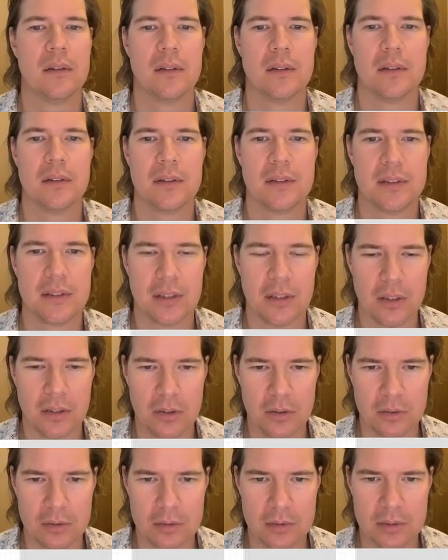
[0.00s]

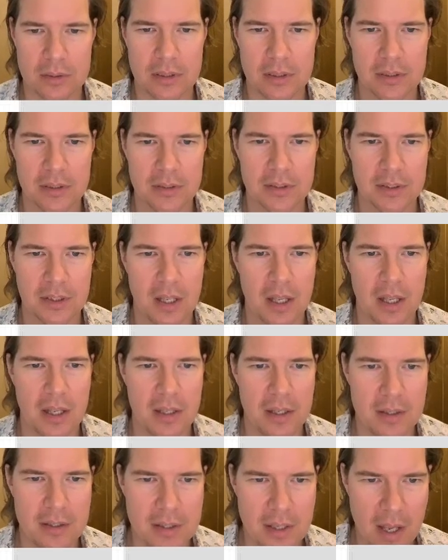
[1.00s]
So here's the
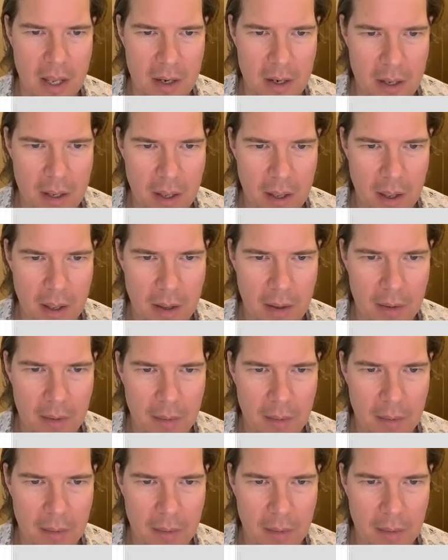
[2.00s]
antenna.